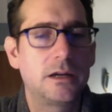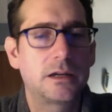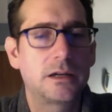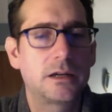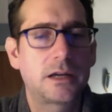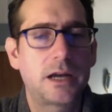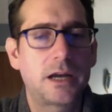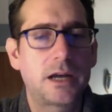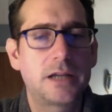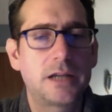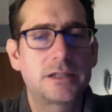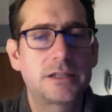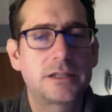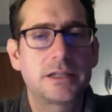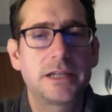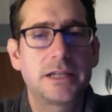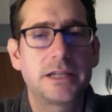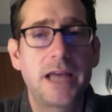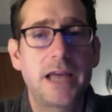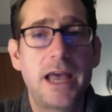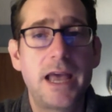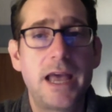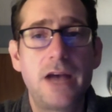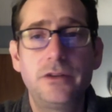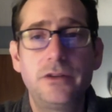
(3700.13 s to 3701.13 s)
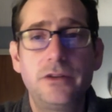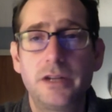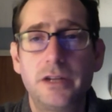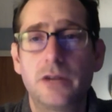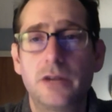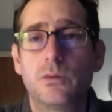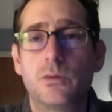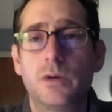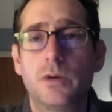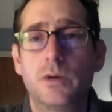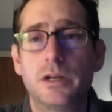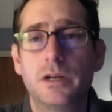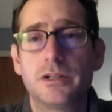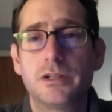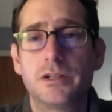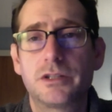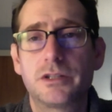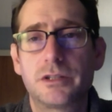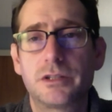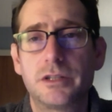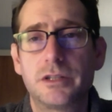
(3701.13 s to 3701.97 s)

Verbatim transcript: constantly hounding was